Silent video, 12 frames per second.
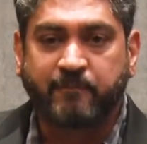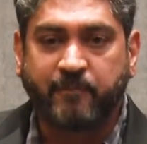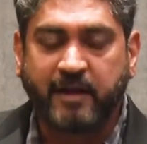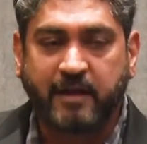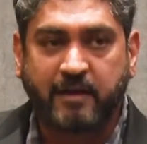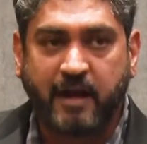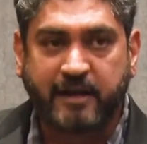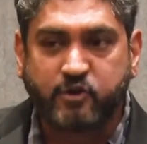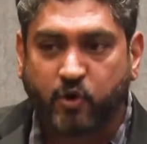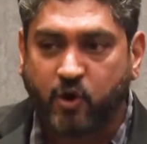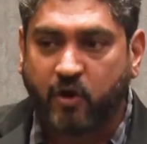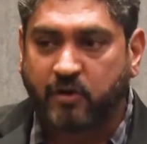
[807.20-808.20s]
when I
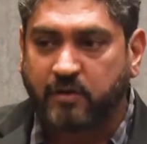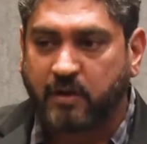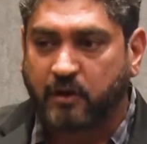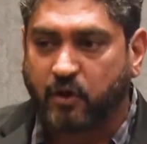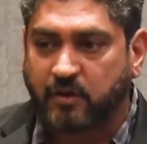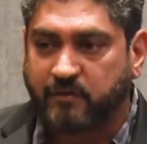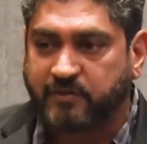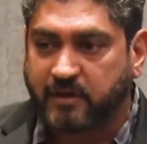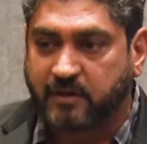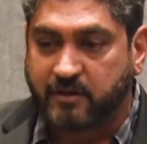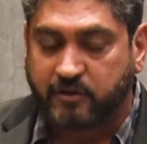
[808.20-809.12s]
took on, a lot of the